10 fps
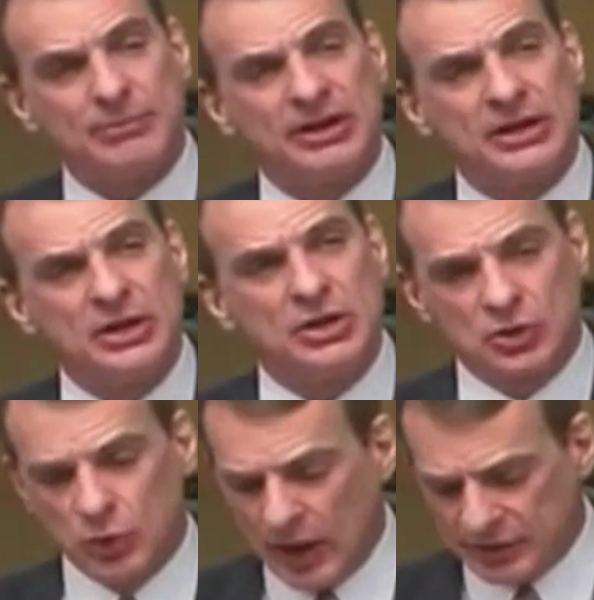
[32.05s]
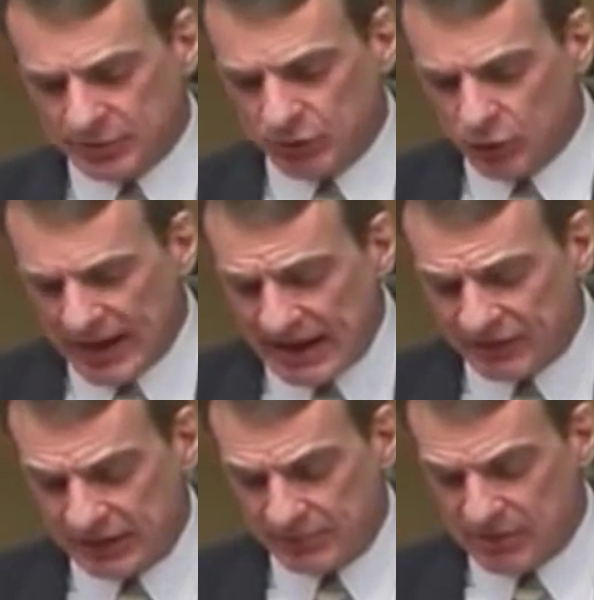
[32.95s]
namely quantum
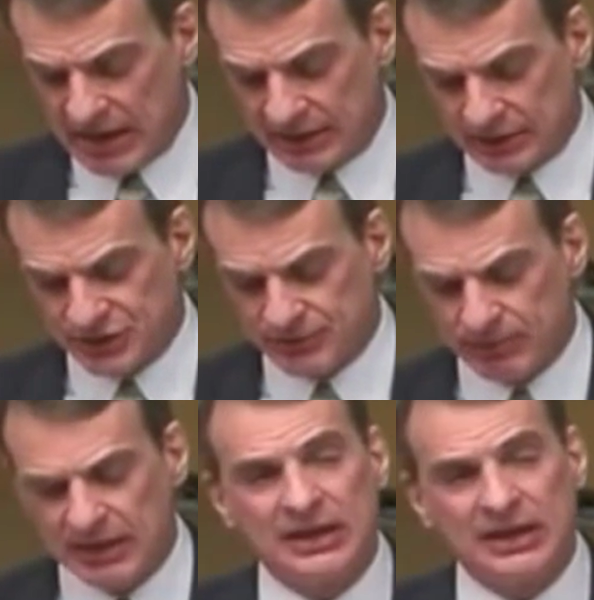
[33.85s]
gravity models.